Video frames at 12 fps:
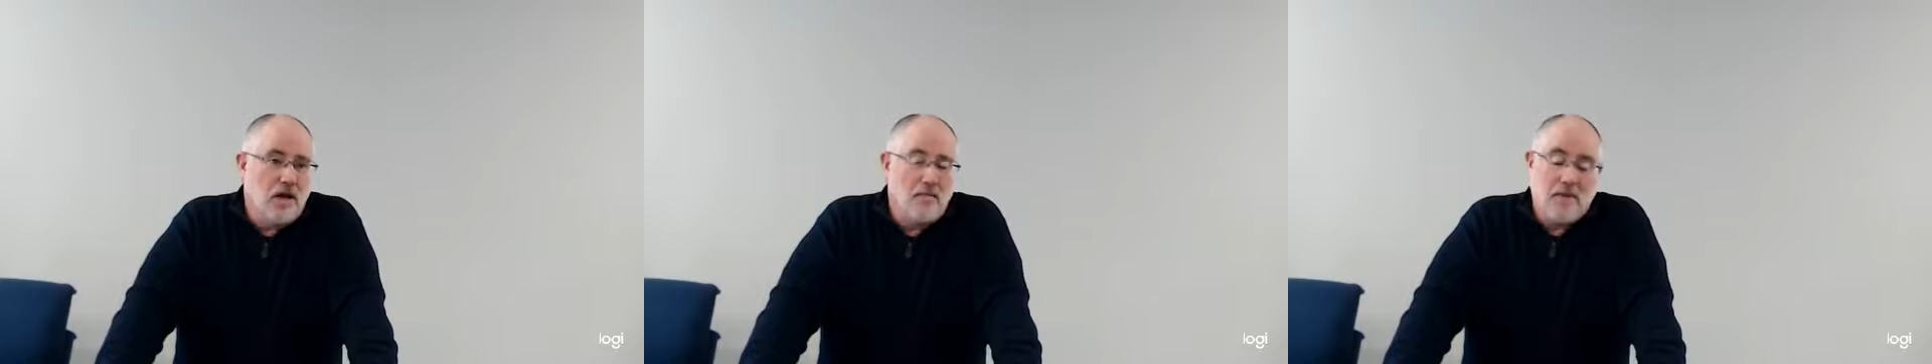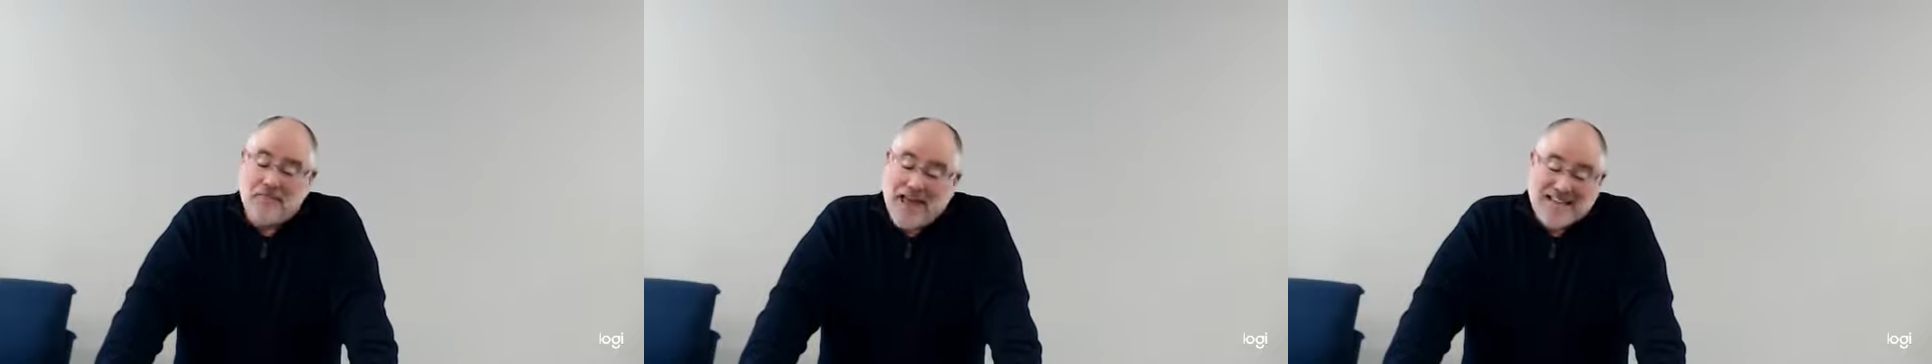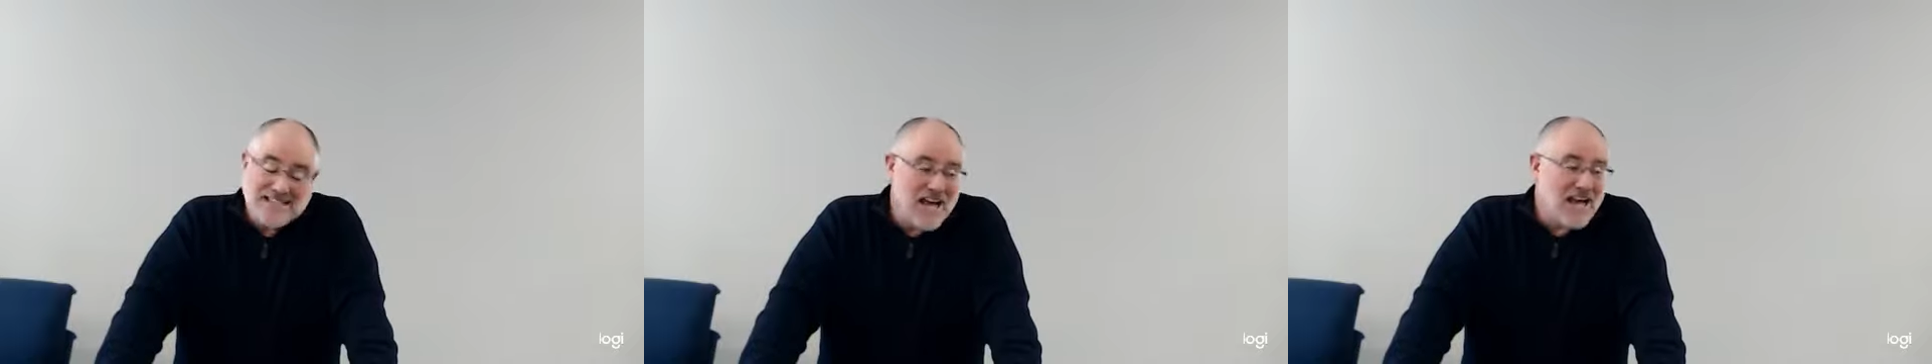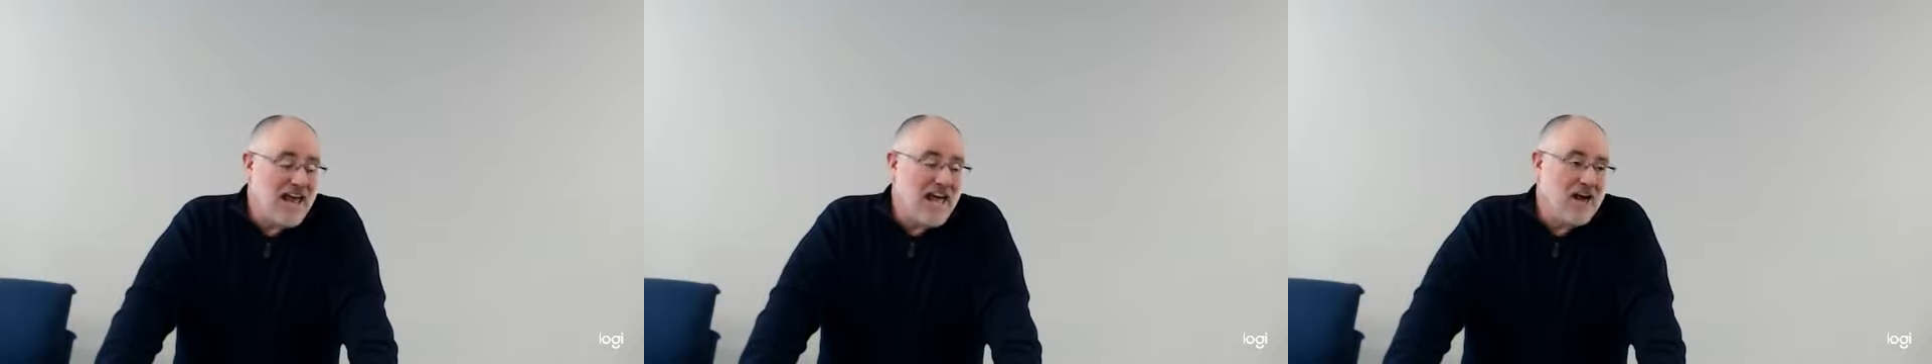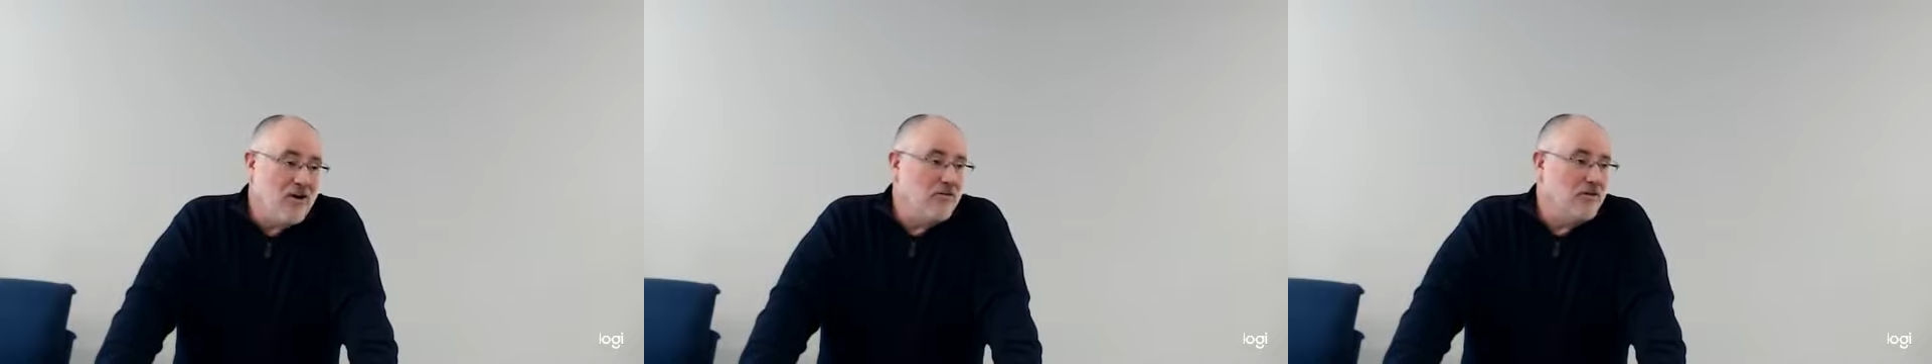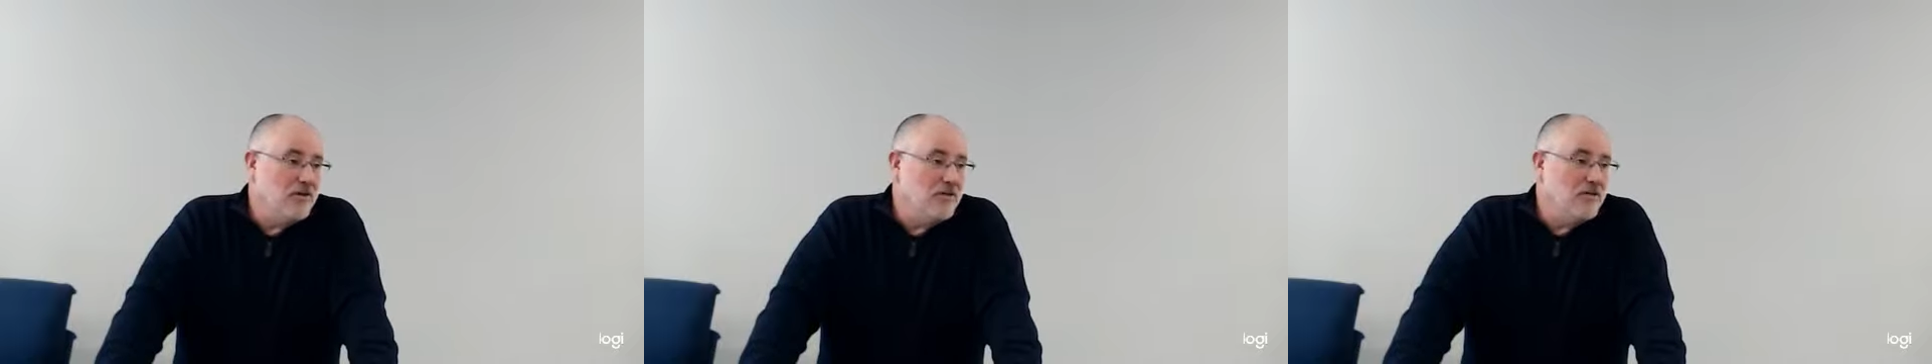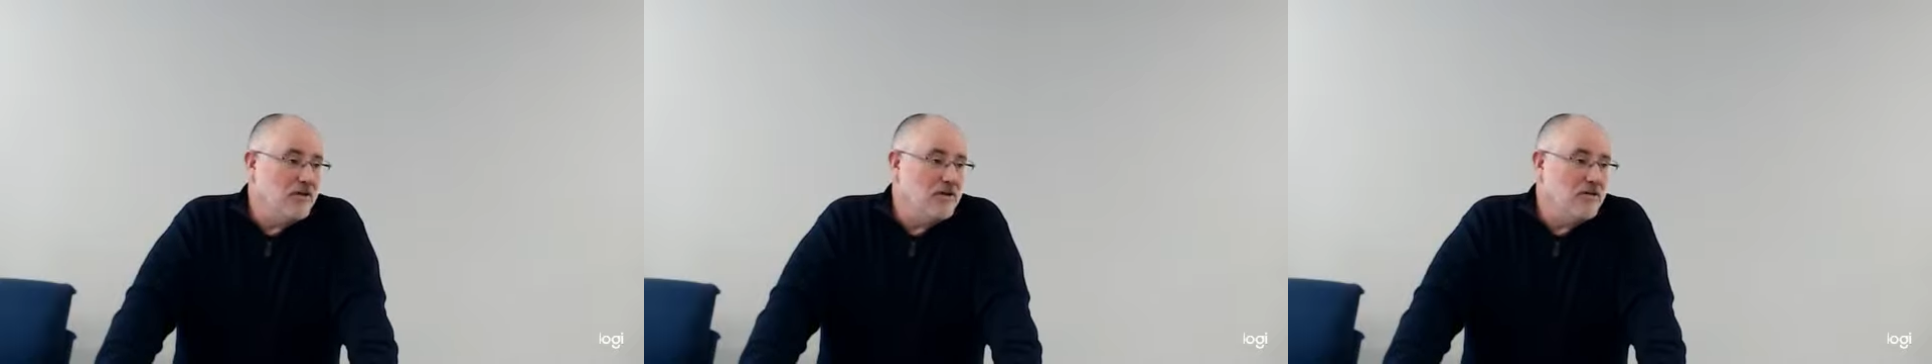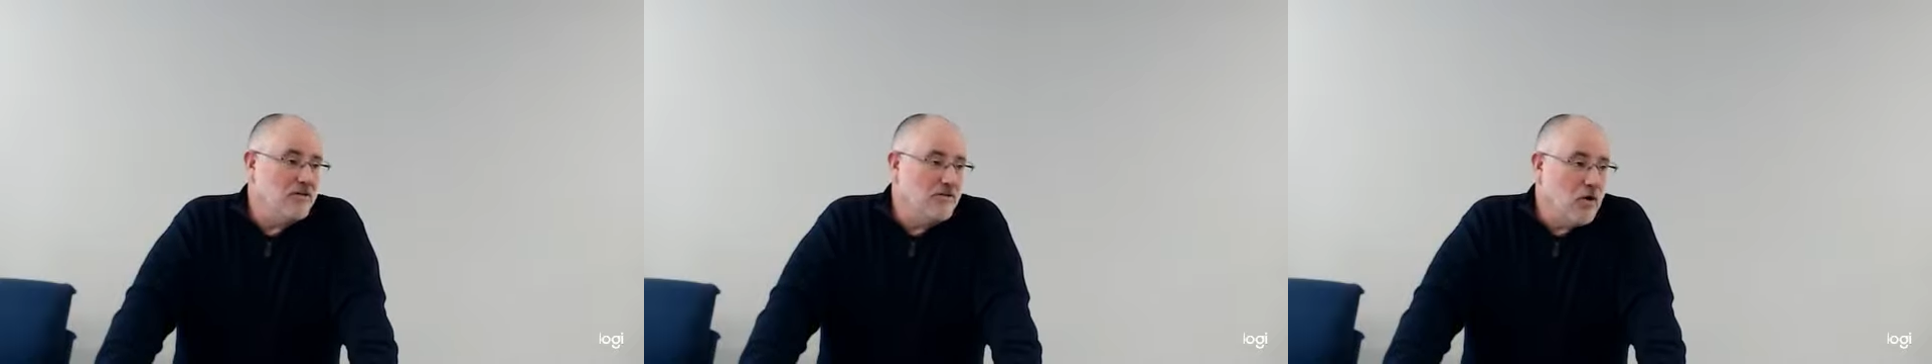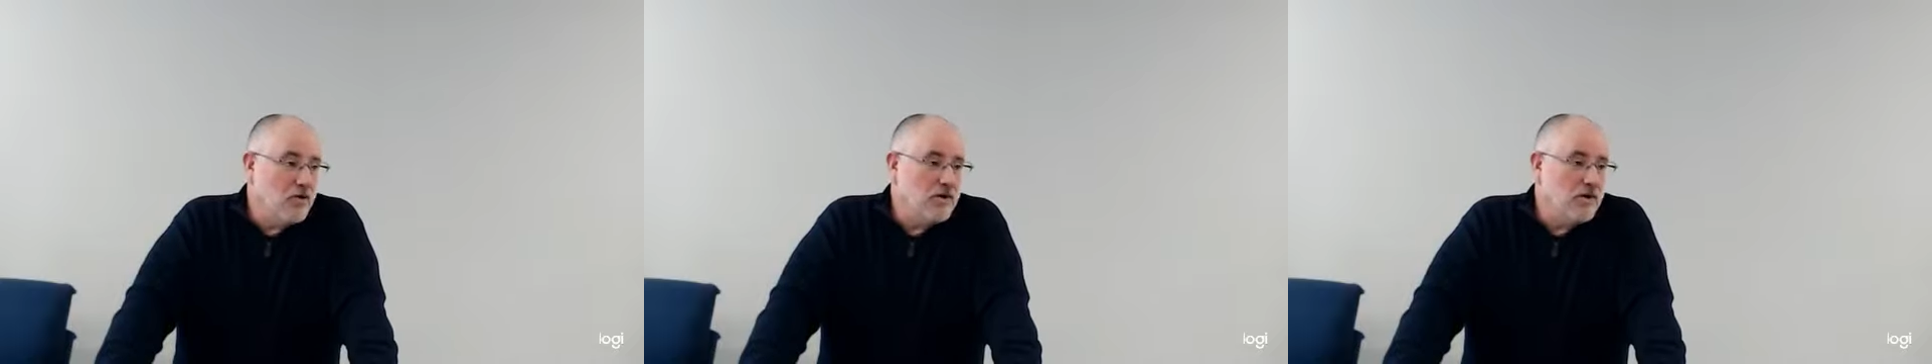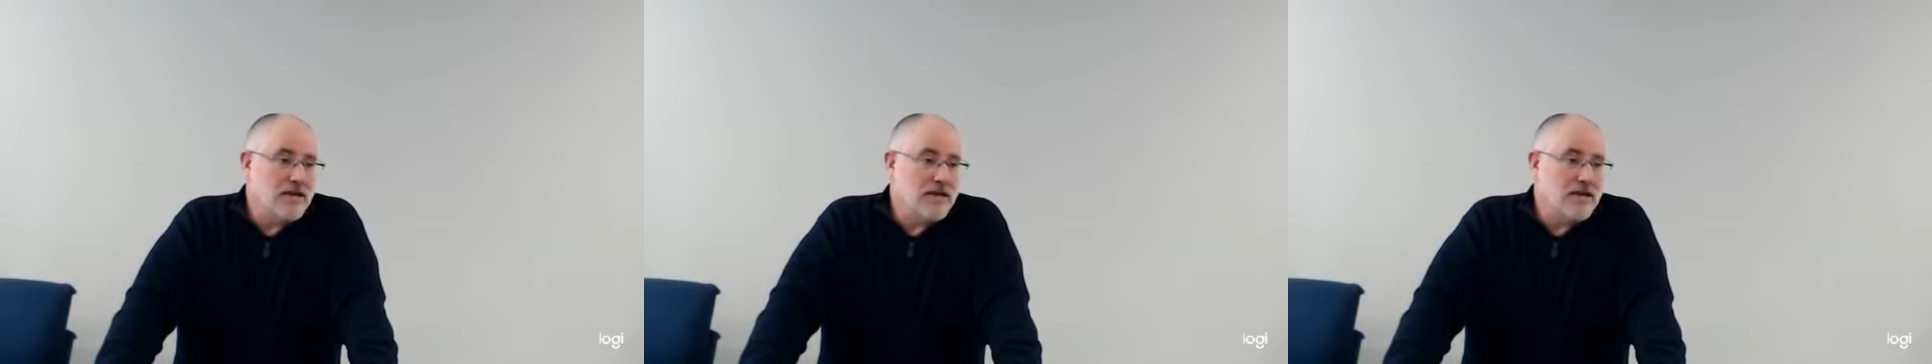But that's not how the devoted,